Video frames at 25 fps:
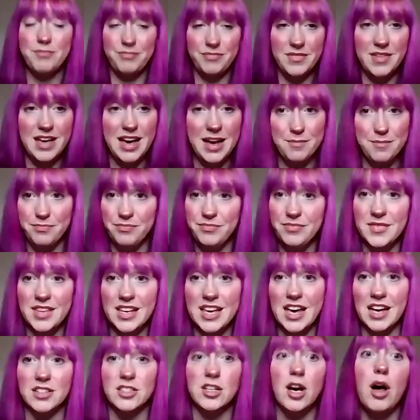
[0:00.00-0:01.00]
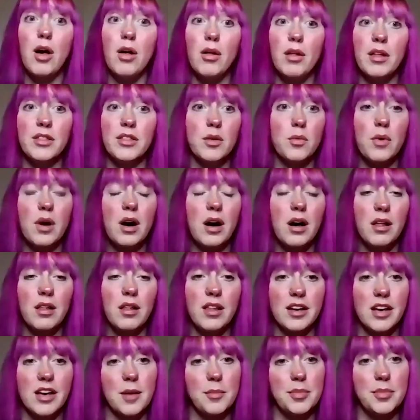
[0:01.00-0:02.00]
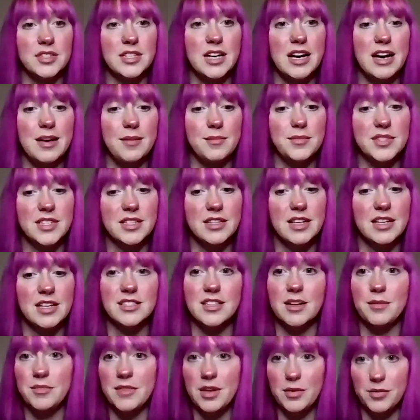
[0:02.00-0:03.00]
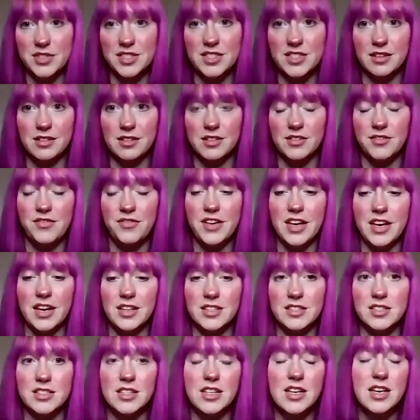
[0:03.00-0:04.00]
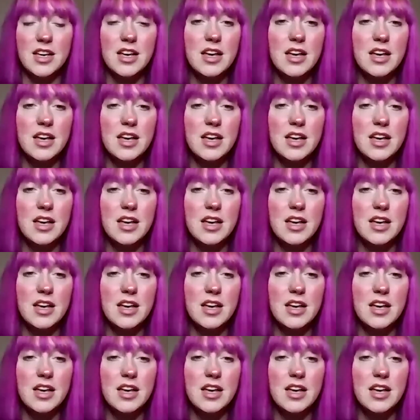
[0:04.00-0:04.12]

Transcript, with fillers: I kicked a hole in the wall a couple times, and that's something that we still have to fix.